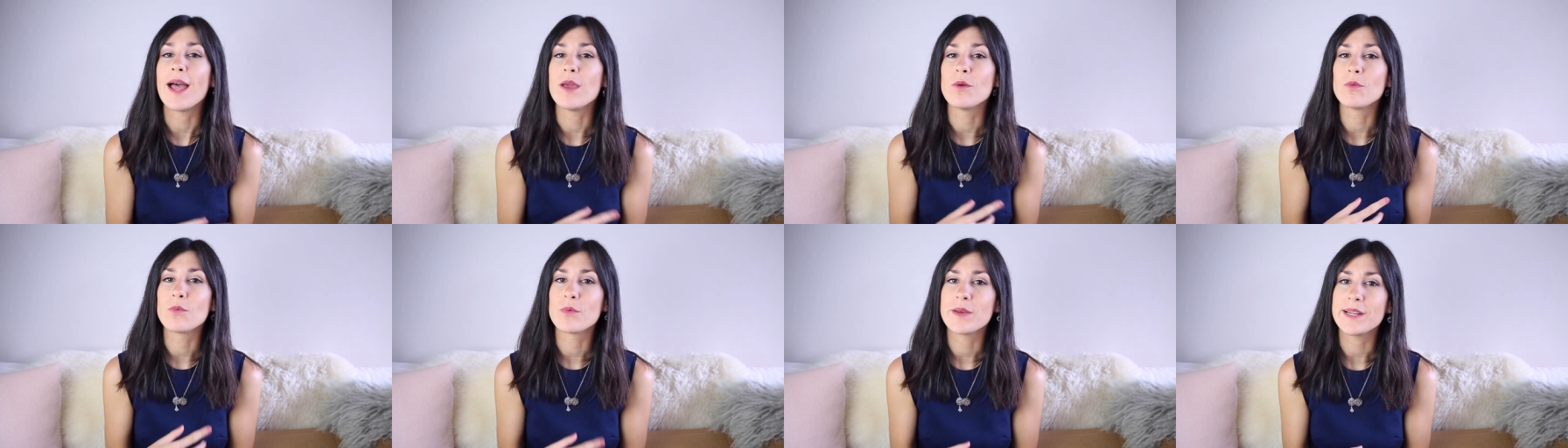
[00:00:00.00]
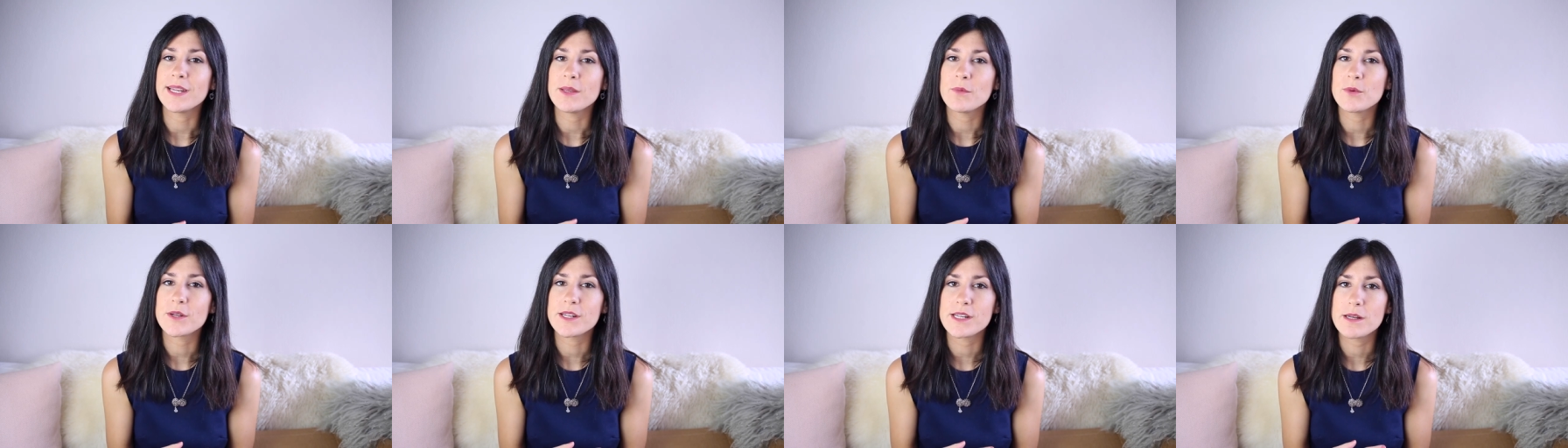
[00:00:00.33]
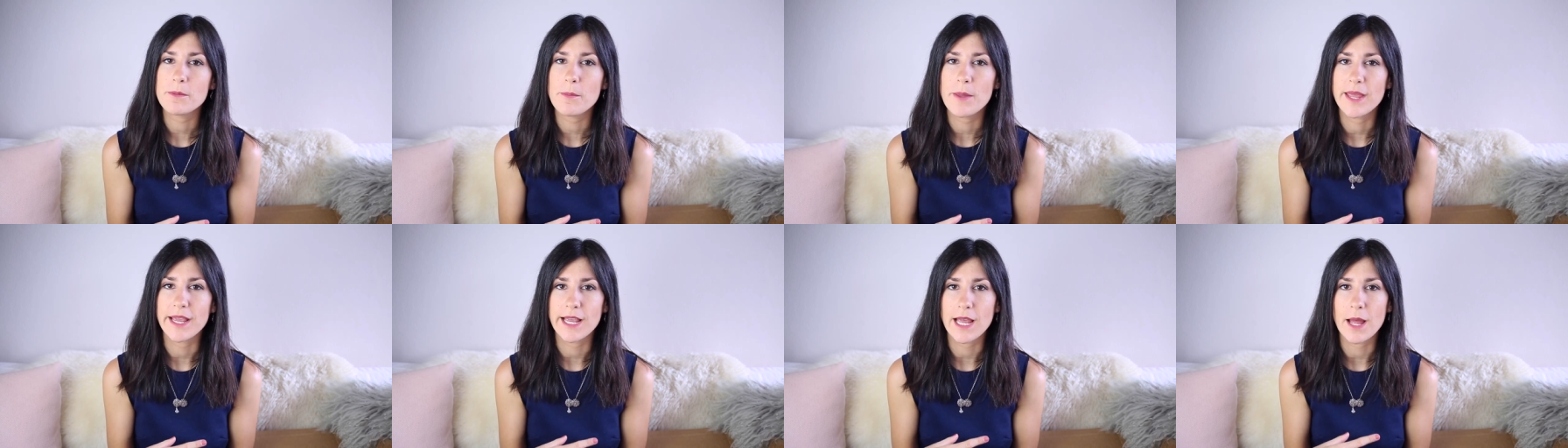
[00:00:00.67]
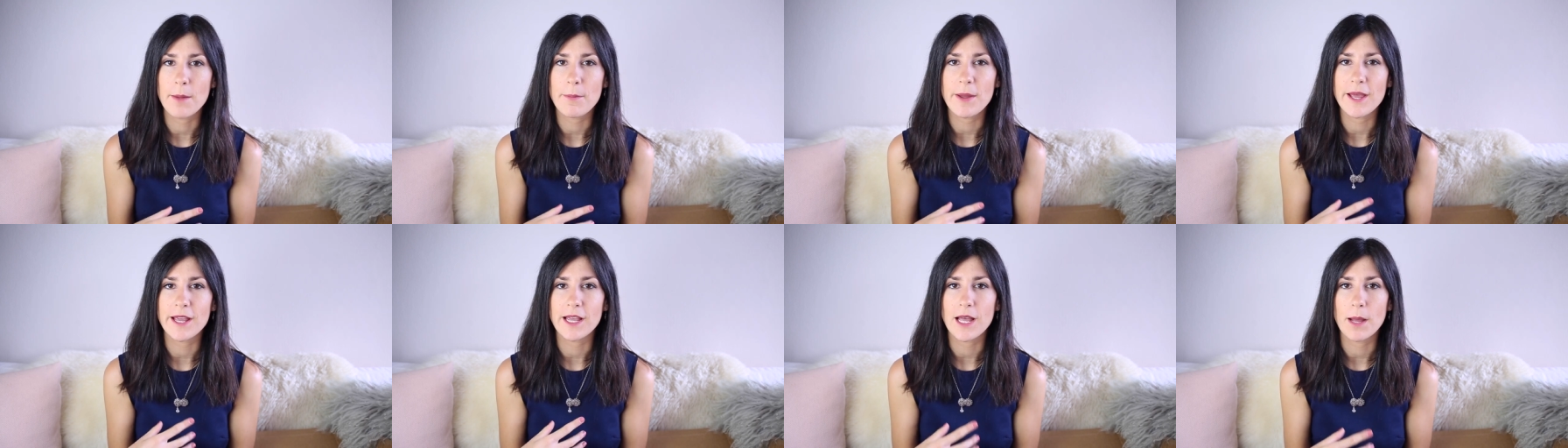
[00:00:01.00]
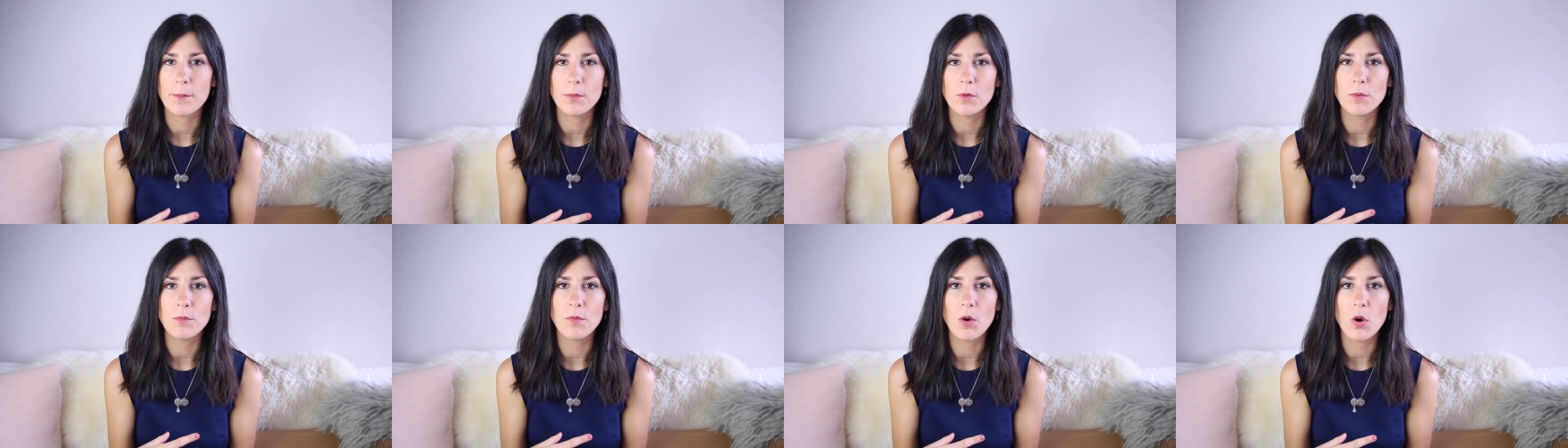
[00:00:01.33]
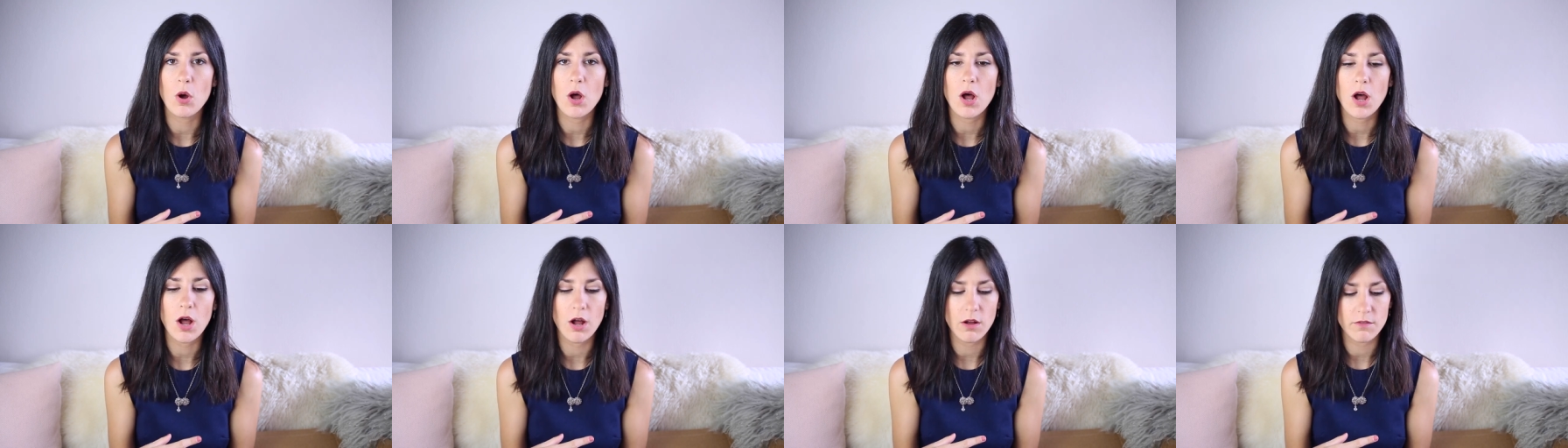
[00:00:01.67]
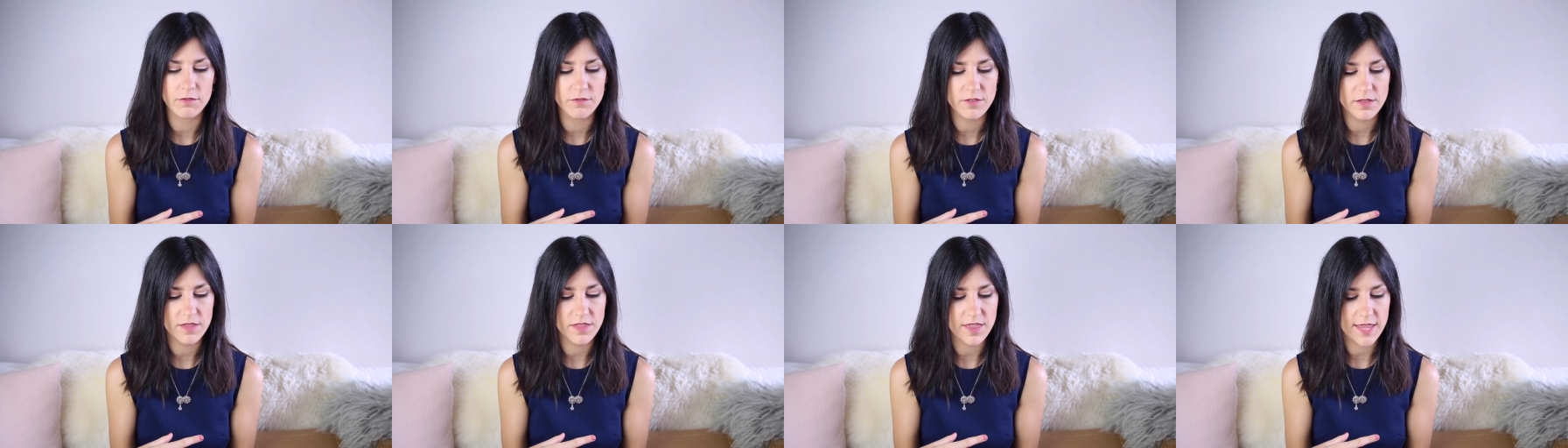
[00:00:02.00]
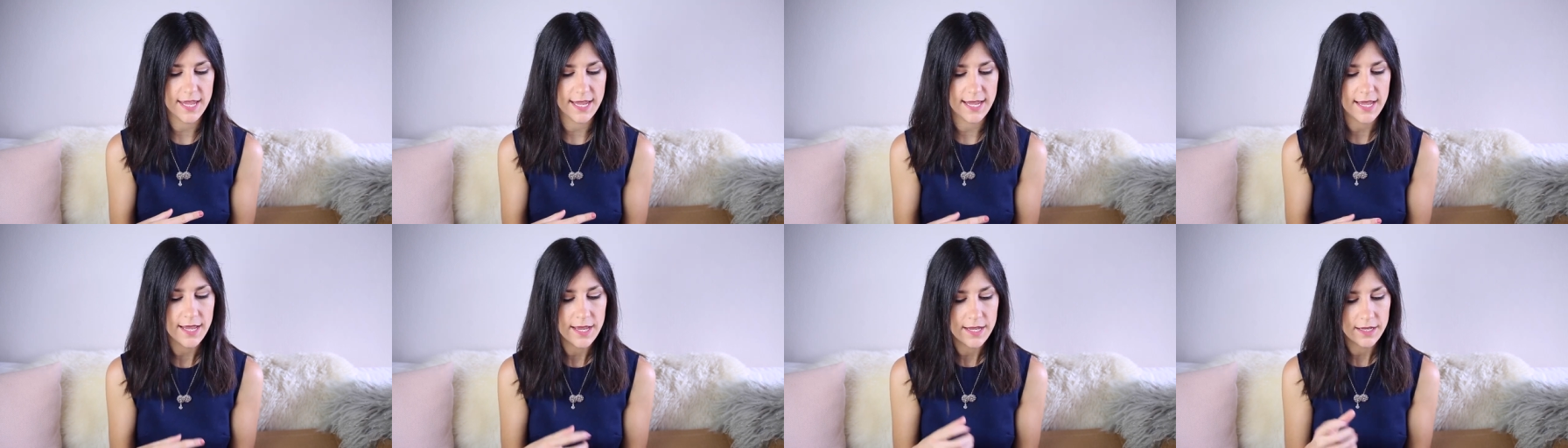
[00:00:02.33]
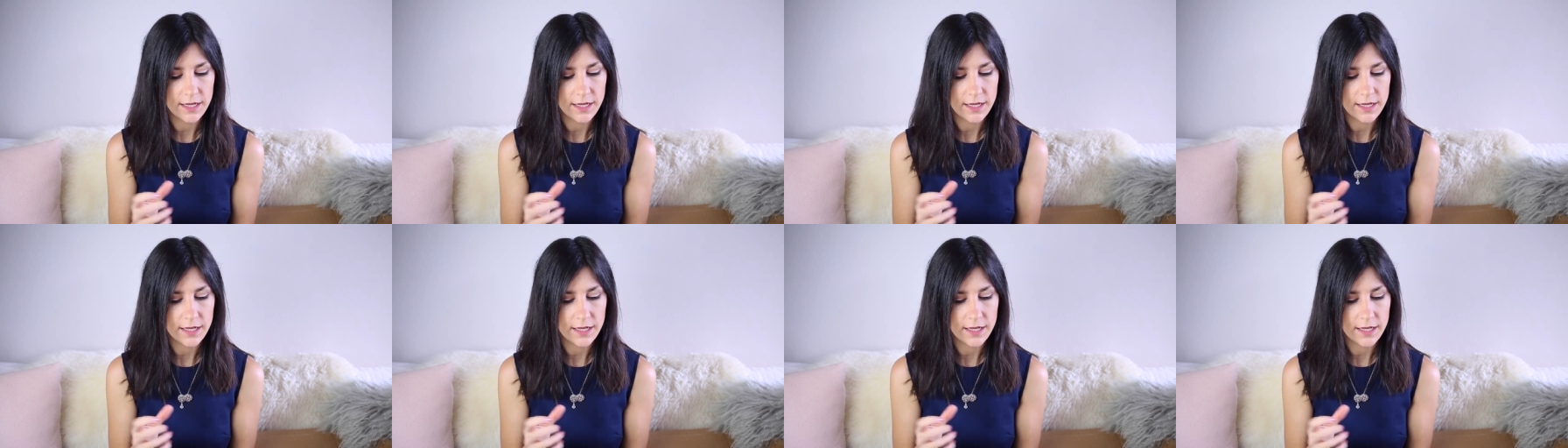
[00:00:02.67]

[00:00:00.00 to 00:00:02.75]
I really wanted to pick up a couple more of the